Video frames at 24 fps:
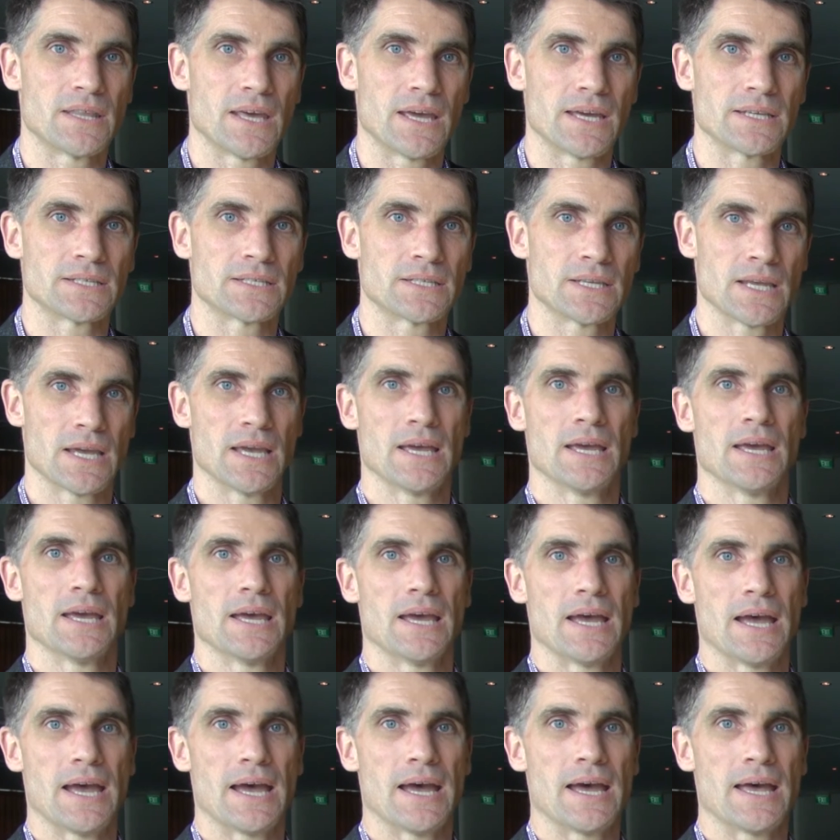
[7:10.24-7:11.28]
that
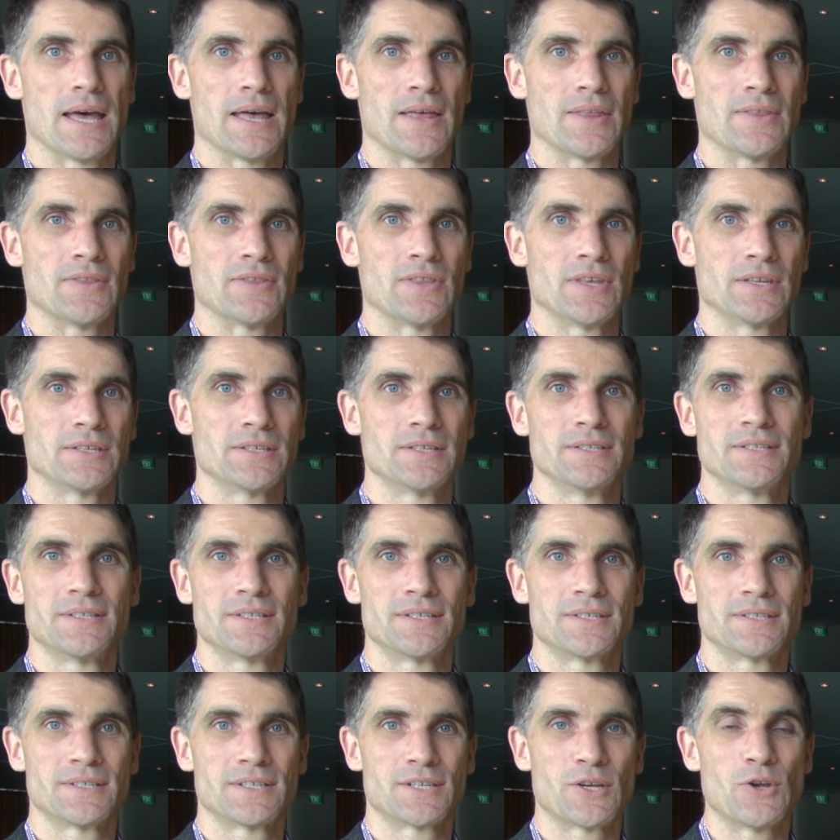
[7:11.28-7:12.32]
the
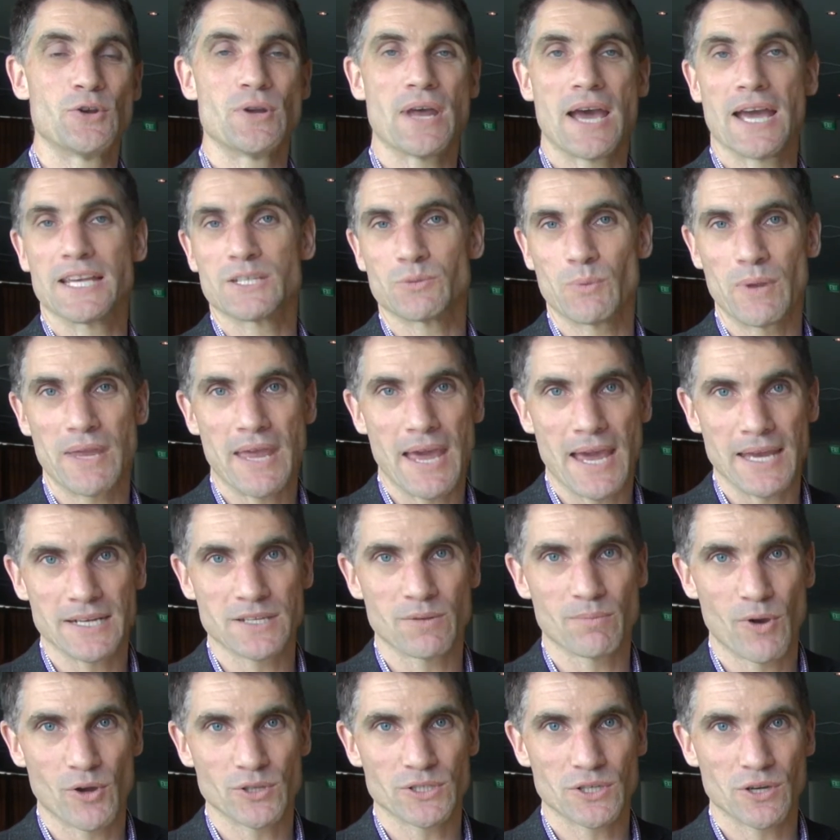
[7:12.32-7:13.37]
2 days we gained
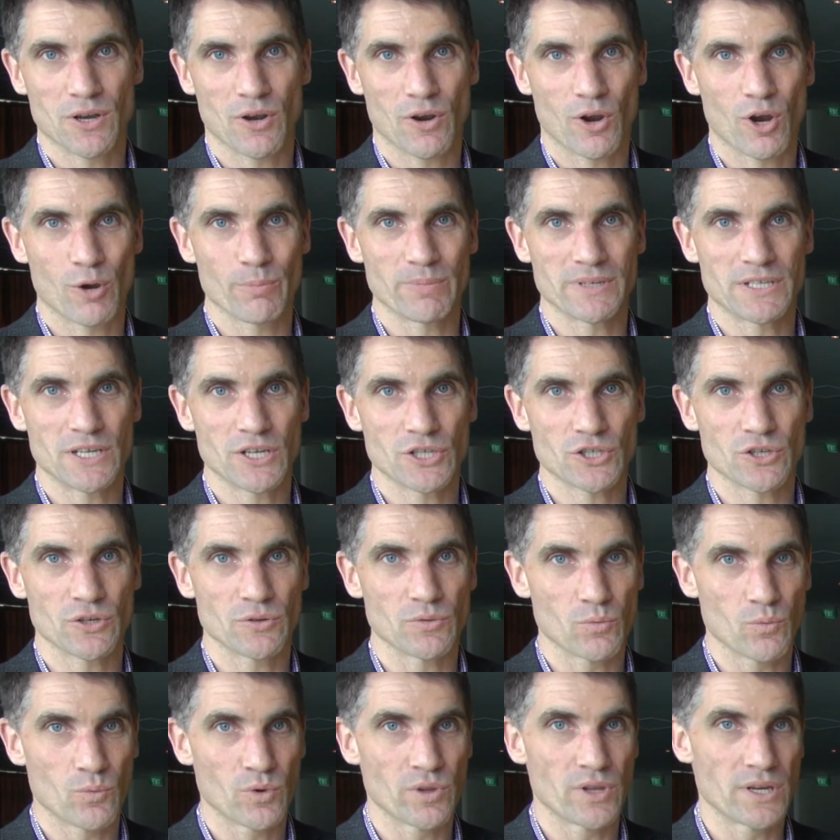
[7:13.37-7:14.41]
the most in our
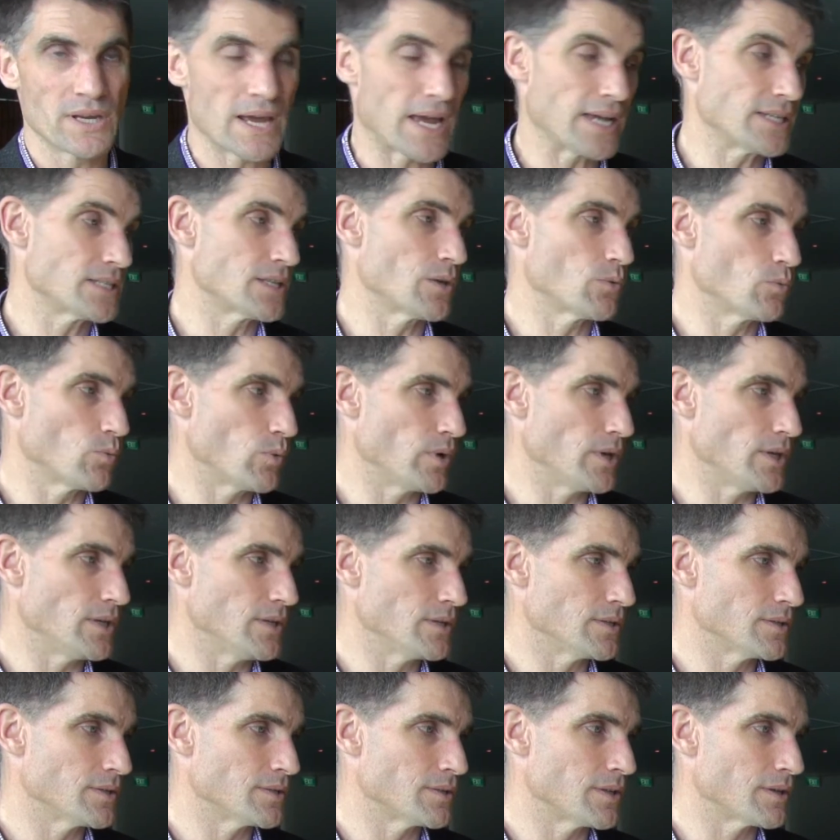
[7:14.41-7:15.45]
competition were the days that
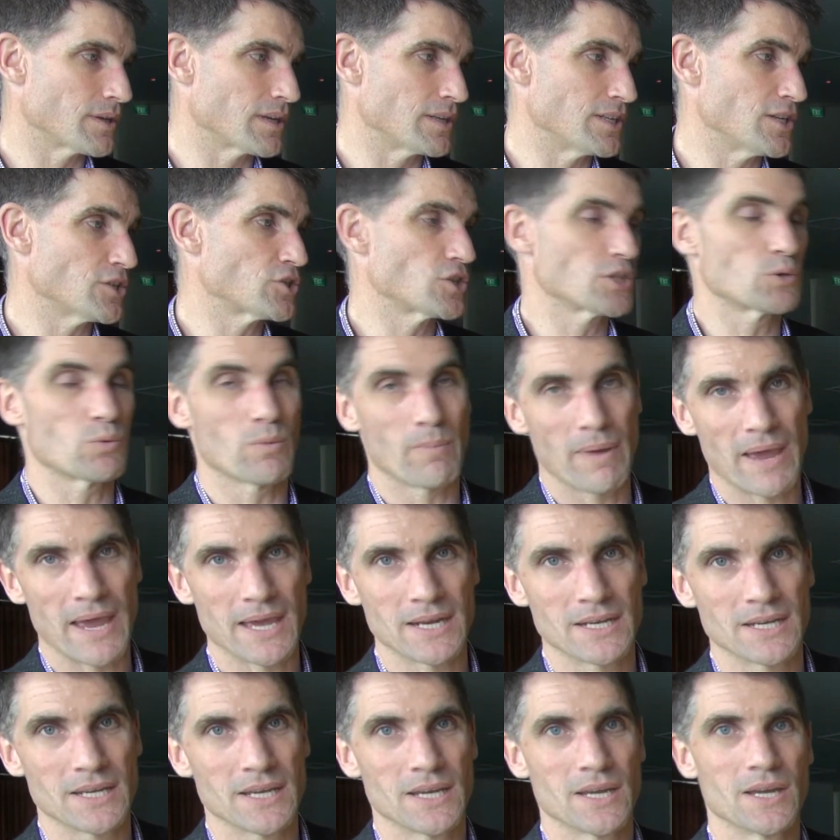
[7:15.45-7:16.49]
the conditions were
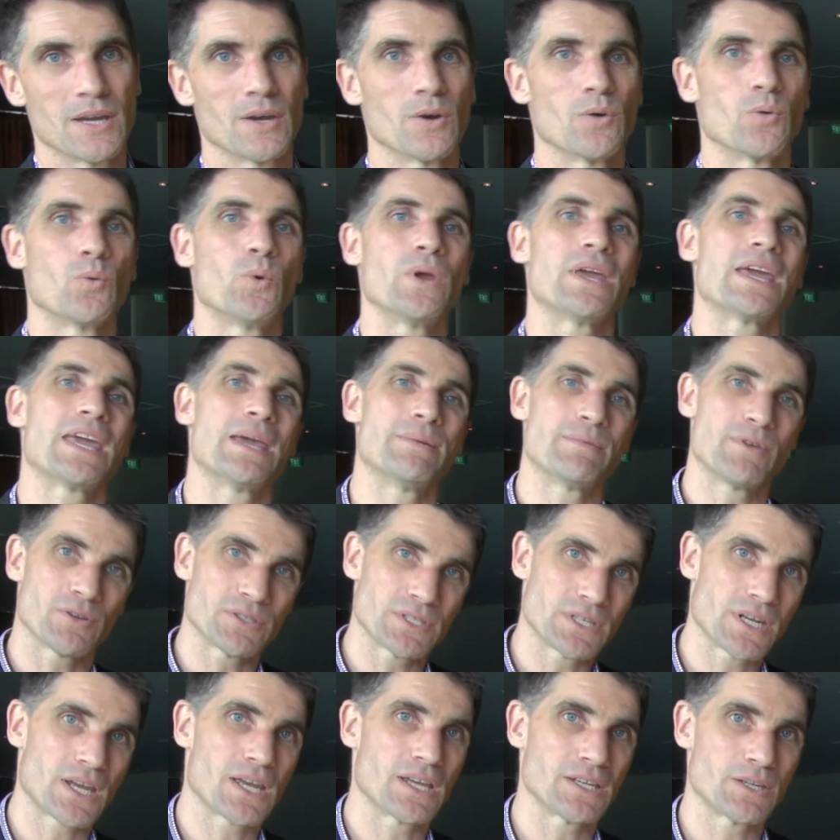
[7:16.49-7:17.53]
bad. We kept on
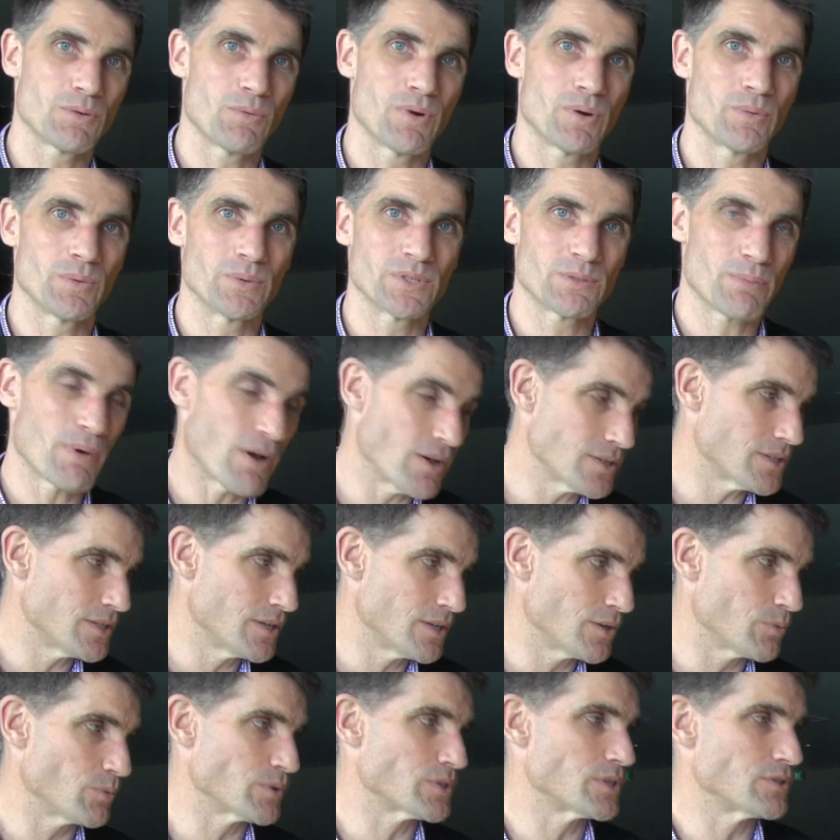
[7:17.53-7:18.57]
sticking to what we were supposed to
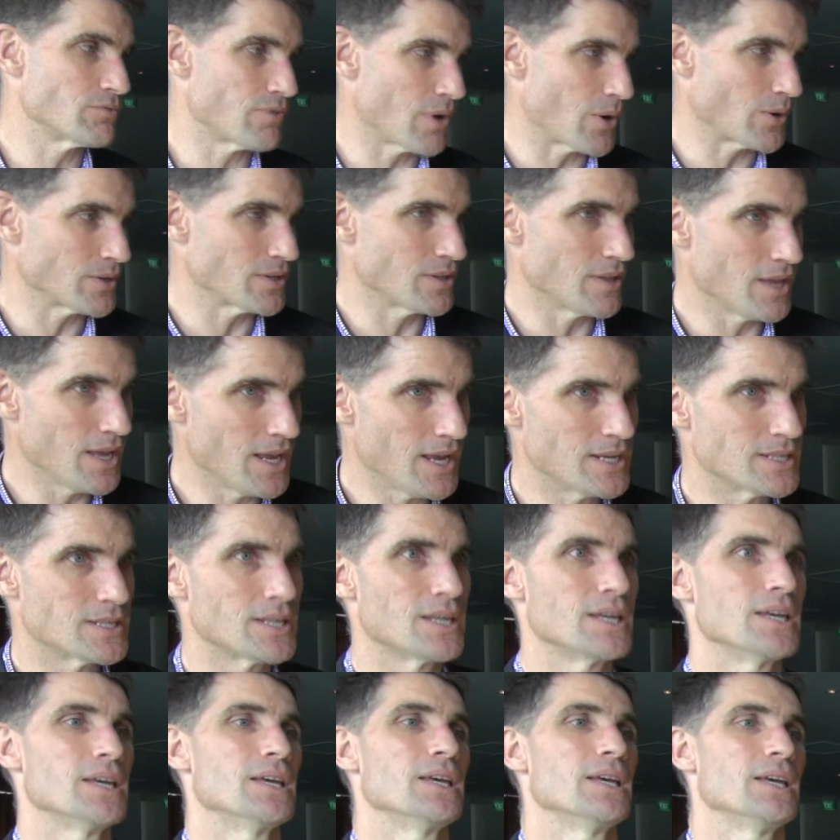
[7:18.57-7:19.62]
do, which is rowing to the end,
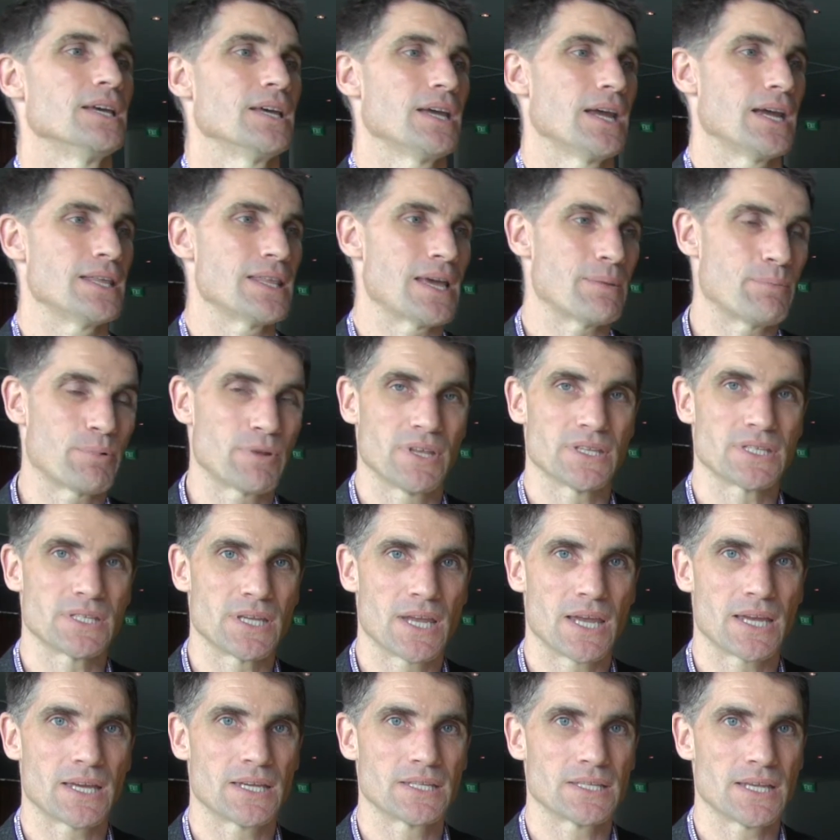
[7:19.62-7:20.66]
and they put their
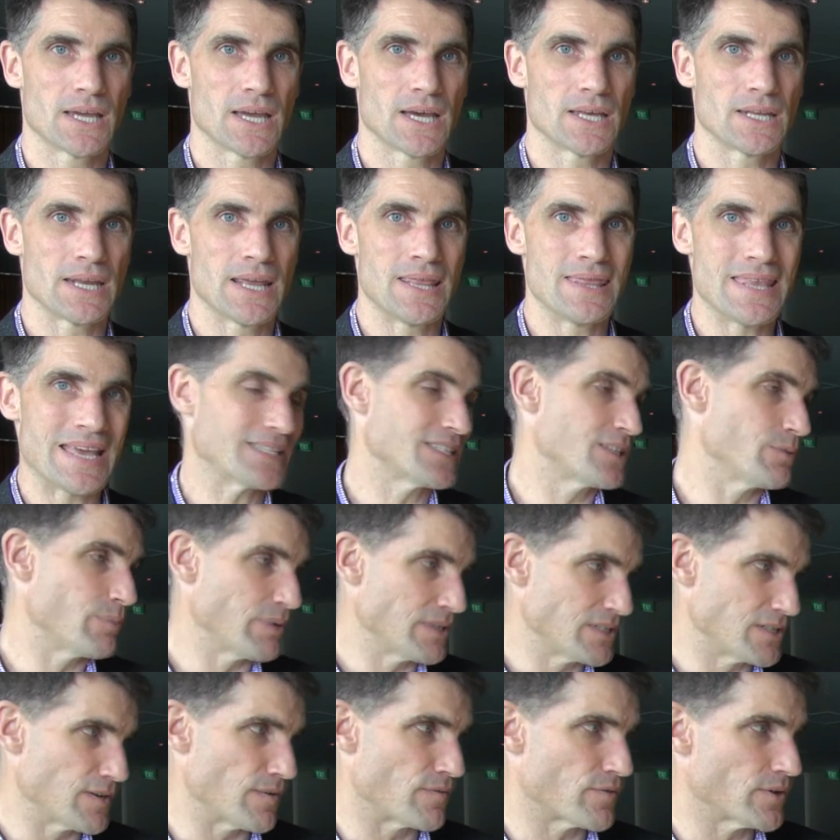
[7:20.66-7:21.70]
sea anchors out. And that's the
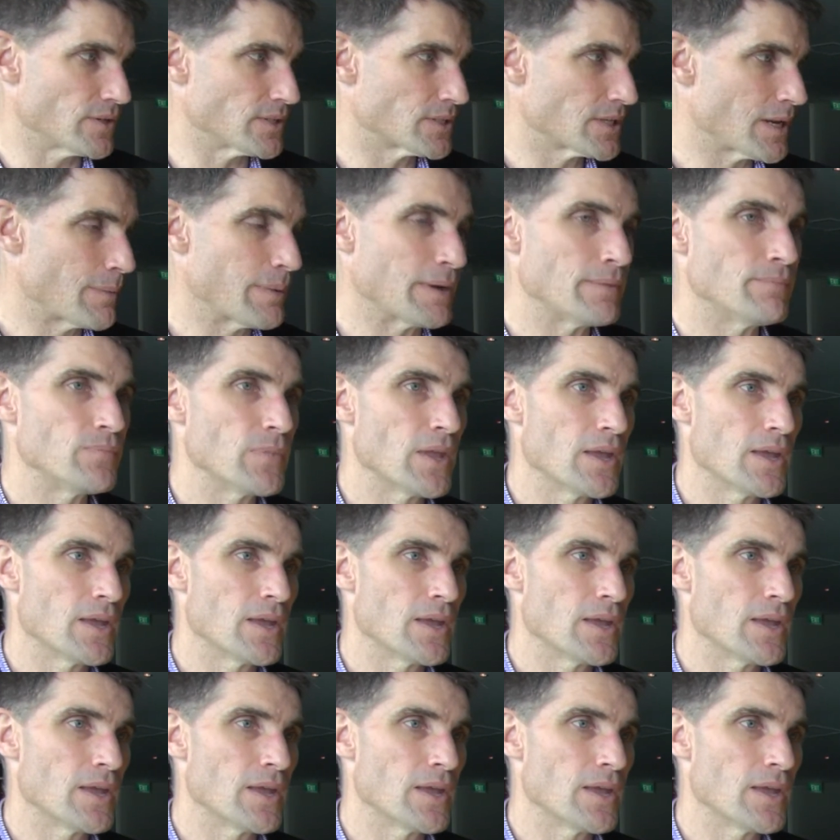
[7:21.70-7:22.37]
big difference. I mean,